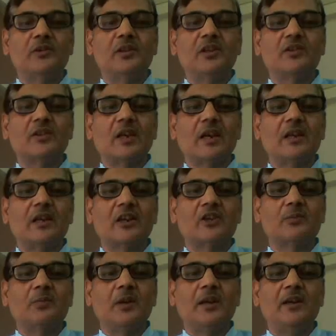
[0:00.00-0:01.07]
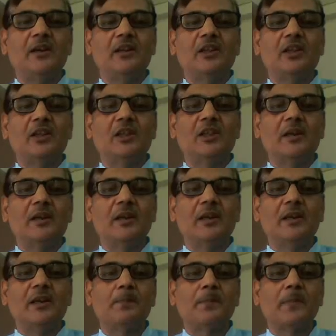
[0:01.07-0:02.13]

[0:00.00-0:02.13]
This I explained in the beginning,